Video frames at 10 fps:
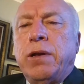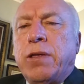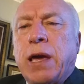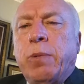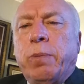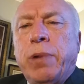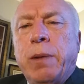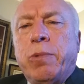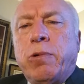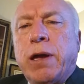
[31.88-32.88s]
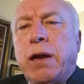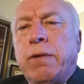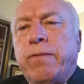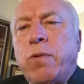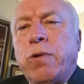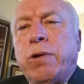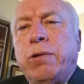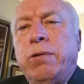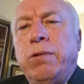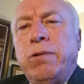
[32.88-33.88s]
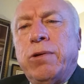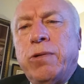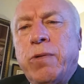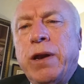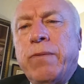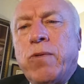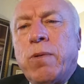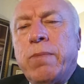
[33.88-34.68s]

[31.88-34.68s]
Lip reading: Disabled people can't afford 24